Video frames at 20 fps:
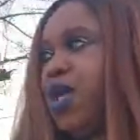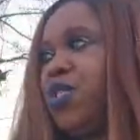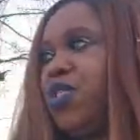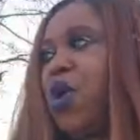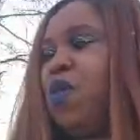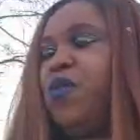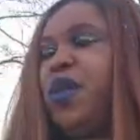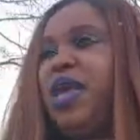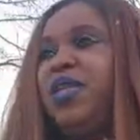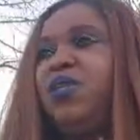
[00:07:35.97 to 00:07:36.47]

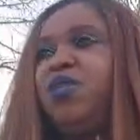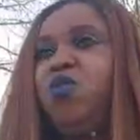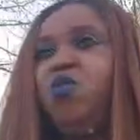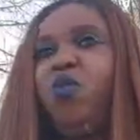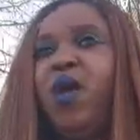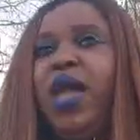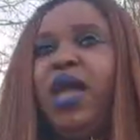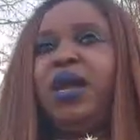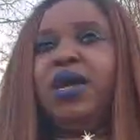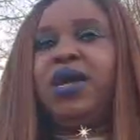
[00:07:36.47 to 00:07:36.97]
So
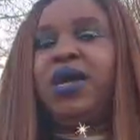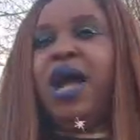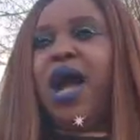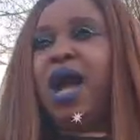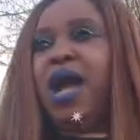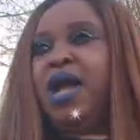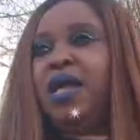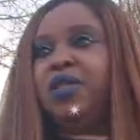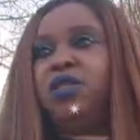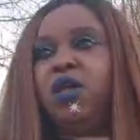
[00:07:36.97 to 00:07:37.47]
anyway,
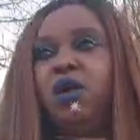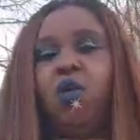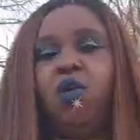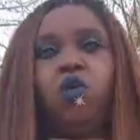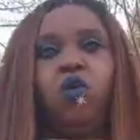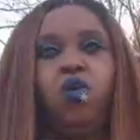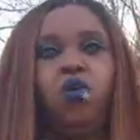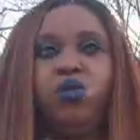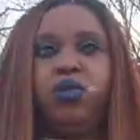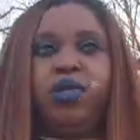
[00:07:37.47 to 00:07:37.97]
God
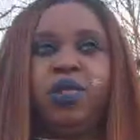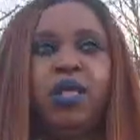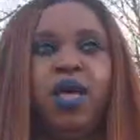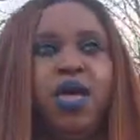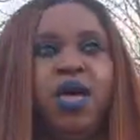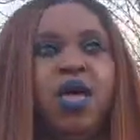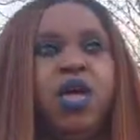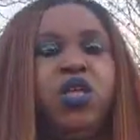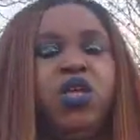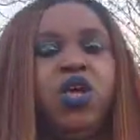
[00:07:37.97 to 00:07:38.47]
knows,
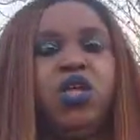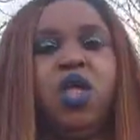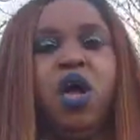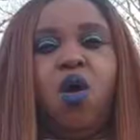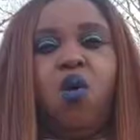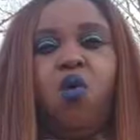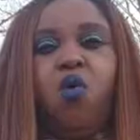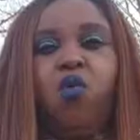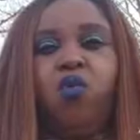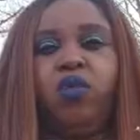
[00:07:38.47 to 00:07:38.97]
you
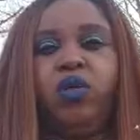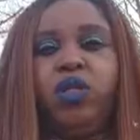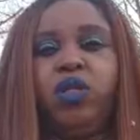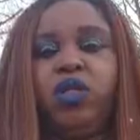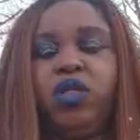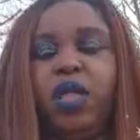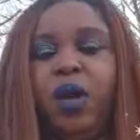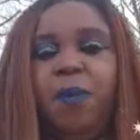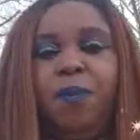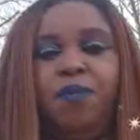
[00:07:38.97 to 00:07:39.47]
know,
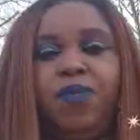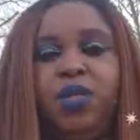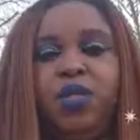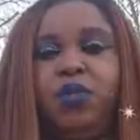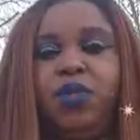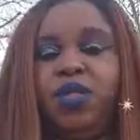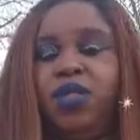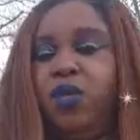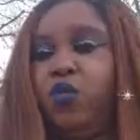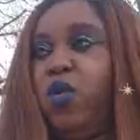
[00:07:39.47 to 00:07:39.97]
the
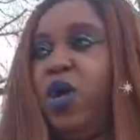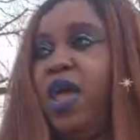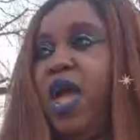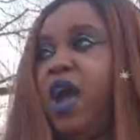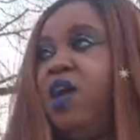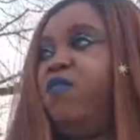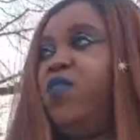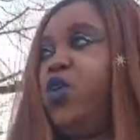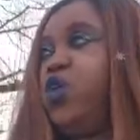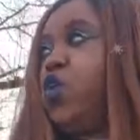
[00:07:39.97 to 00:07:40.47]

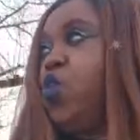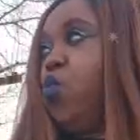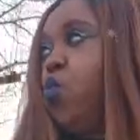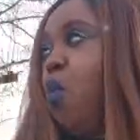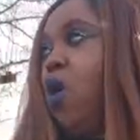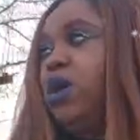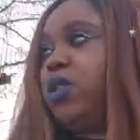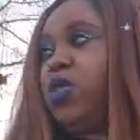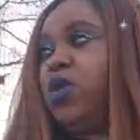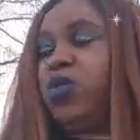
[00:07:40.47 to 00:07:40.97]
whatever you
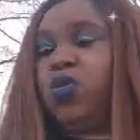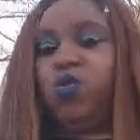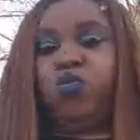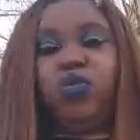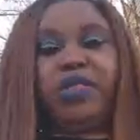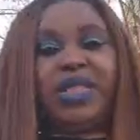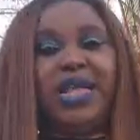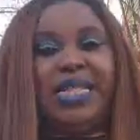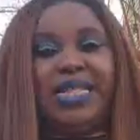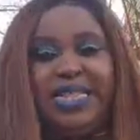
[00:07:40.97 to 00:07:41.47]
want to
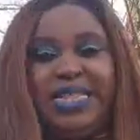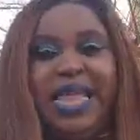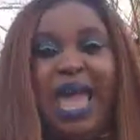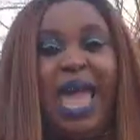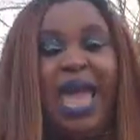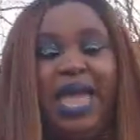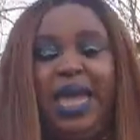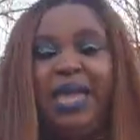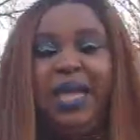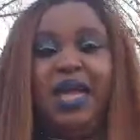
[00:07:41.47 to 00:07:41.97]
do
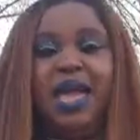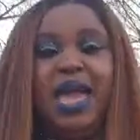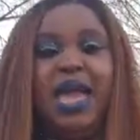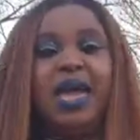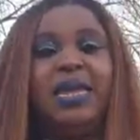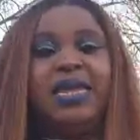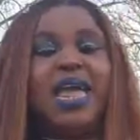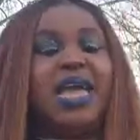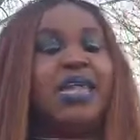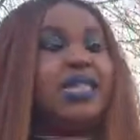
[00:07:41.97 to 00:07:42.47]
today
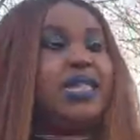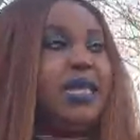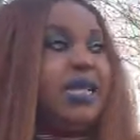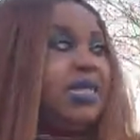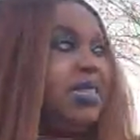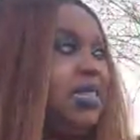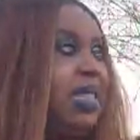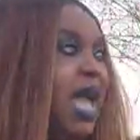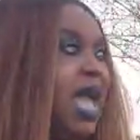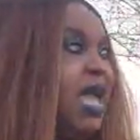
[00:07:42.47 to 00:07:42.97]
let
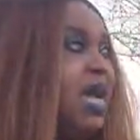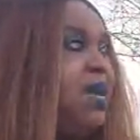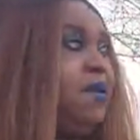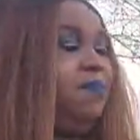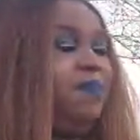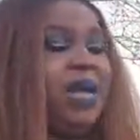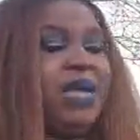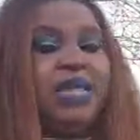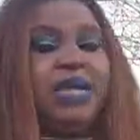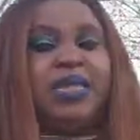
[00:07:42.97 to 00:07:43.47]
today
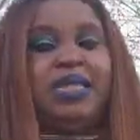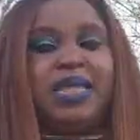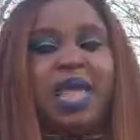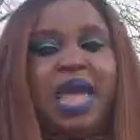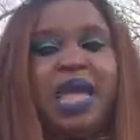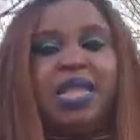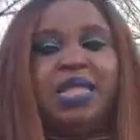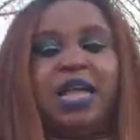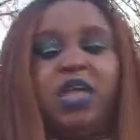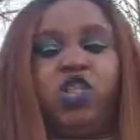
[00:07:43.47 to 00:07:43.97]
be the
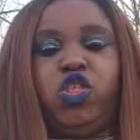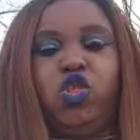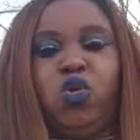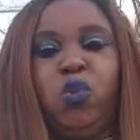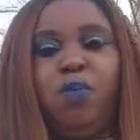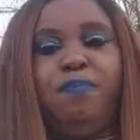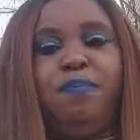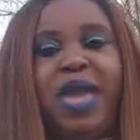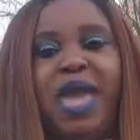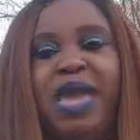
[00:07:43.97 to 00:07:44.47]
day that
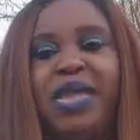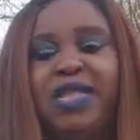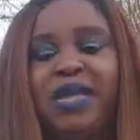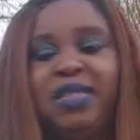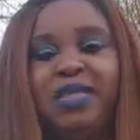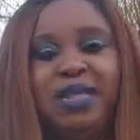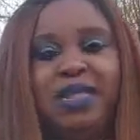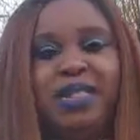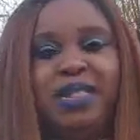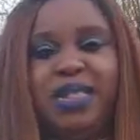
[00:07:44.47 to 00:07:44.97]
you make
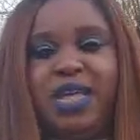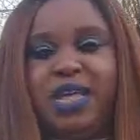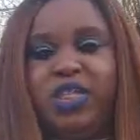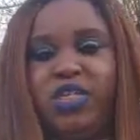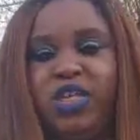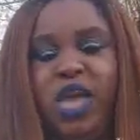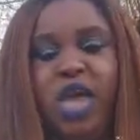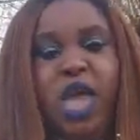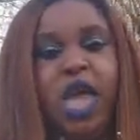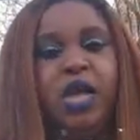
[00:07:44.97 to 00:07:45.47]
the
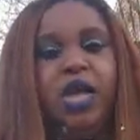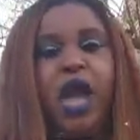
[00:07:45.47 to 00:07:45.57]
decision.